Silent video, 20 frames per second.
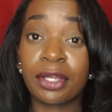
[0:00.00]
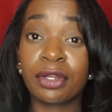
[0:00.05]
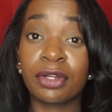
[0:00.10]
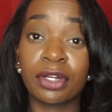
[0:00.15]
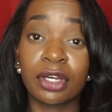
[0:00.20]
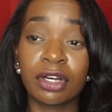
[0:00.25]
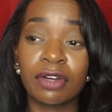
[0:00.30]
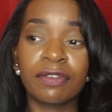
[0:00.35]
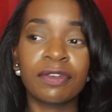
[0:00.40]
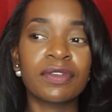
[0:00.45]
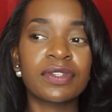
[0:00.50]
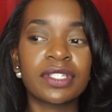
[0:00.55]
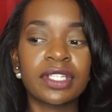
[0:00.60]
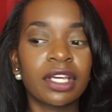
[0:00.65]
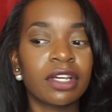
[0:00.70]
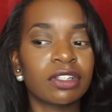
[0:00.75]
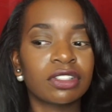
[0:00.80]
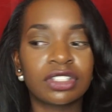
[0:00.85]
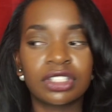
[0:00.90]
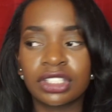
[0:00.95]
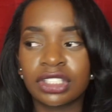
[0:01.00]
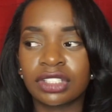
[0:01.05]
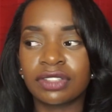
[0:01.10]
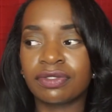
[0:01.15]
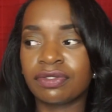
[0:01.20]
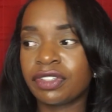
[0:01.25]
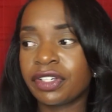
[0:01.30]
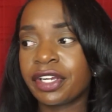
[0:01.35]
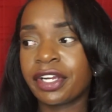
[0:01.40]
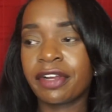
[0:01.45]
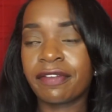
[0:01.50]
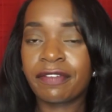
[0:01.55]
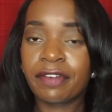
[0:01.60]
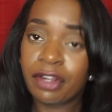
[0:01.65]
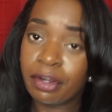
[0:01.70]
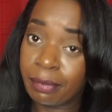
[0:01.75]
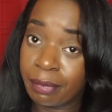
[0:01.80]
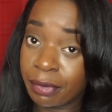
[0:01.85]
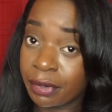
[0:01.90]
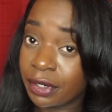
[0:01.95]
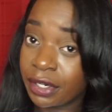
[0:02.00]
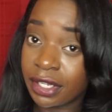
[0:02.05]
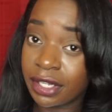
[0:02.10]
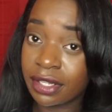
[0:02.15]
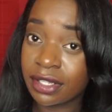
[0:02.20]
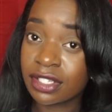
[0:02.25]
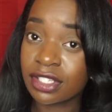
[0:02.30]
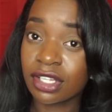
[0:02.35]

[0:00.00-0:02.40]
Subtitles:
You know, if you see her, she's very, very pretty.